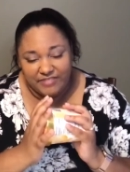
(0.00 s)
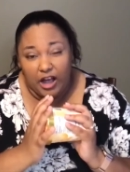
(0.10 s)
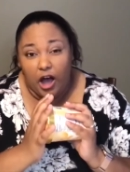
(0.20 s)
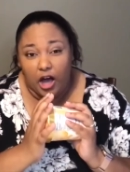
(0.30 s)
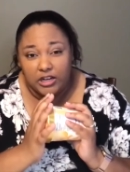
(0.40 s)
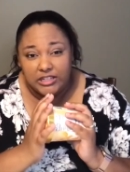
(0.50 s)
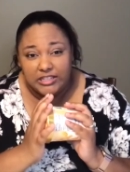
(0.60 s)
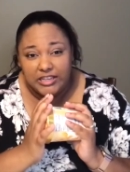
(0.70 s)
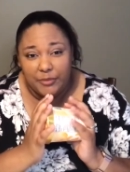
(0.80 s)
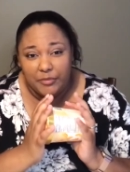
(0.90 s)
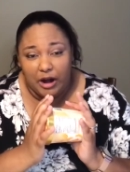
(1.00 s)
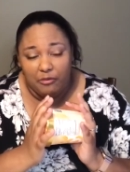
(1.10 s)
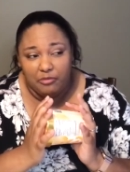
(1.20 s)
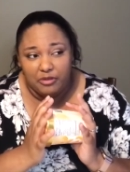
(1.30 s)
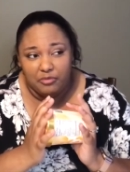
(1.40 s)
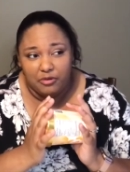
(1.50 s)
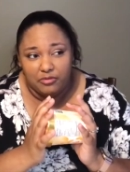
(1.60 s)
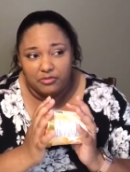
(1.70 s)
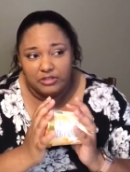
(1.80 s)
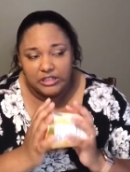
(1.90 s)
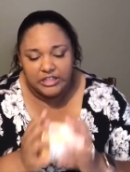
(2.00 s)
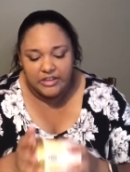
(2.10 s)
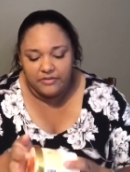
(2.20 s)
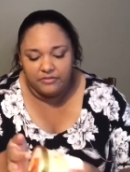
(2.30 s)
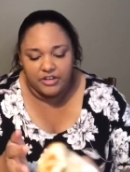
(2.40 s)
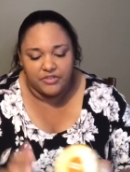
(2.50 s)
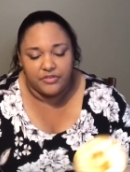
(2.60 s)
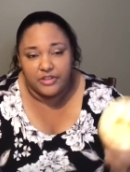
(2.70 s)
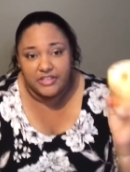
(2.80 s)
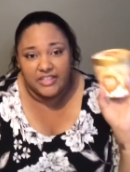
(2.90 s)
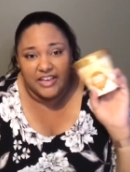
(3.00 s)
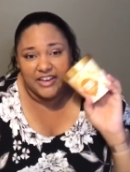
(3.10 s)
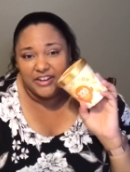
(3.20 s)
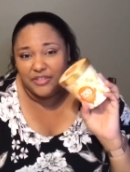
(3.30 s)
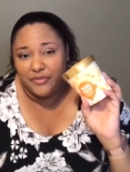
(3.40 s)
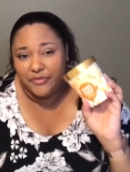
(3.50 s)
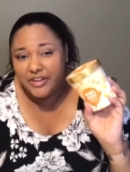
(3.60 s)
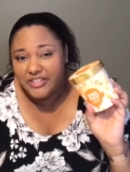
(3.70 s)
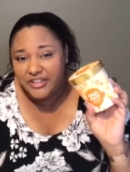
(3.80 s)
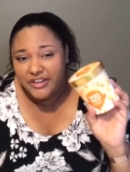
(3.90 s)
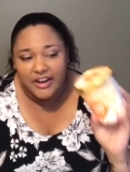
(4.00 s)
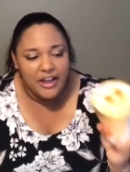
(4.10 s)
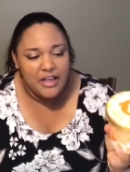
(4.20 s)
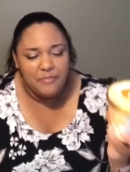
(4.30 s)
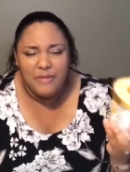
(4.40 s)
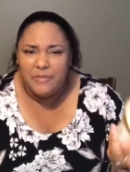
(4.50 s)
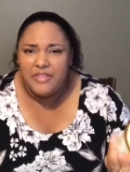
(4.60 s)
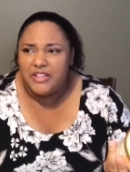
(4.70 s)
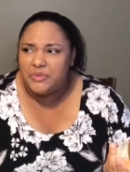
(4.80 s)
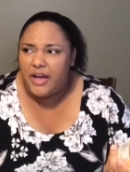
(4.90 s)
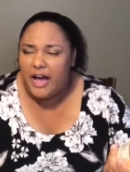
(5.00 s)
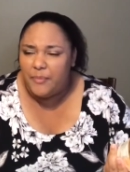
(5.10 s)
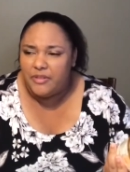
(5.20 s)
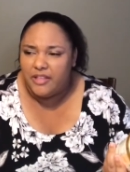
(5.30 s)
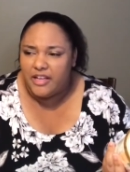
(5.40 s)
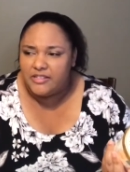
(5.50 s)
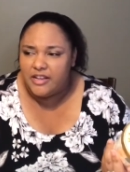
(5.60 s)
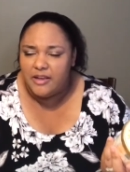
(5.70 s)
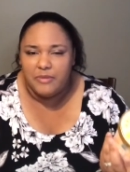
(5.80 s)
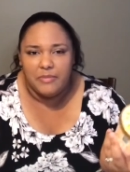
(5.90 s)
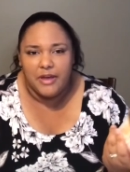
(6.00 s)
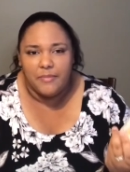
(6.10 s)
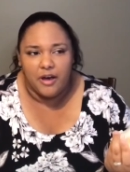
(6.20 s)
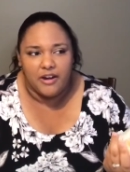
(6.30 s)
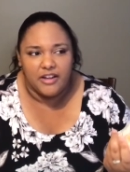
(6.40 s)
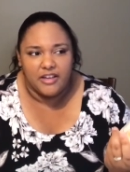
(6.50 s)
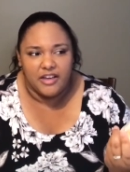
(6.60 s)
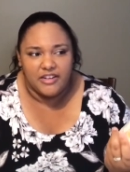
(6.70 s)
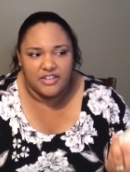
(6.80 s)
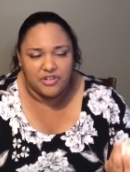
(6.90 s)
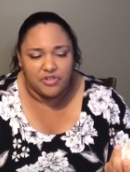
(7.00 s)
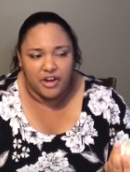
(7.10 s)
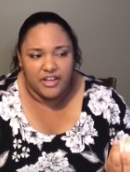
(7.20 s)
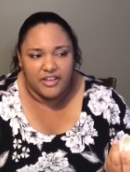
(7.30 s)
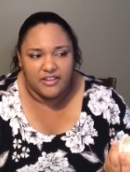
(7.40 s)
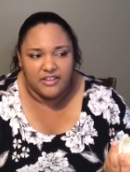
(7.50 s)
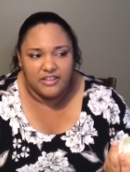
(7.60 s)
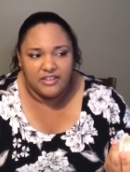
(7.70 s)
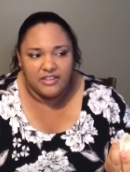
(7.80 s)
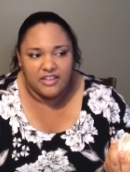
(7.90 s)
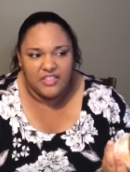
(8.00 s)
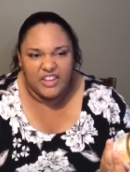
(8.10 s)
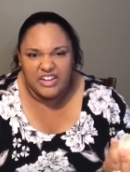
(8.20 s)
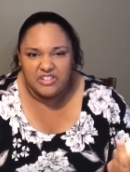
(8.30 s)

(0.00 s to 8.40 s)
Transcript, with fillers: honestly, I probably won't even reach for this again in the freezer. Maybe that's what happened last time. Maybe I bought it, I did try it, and then I just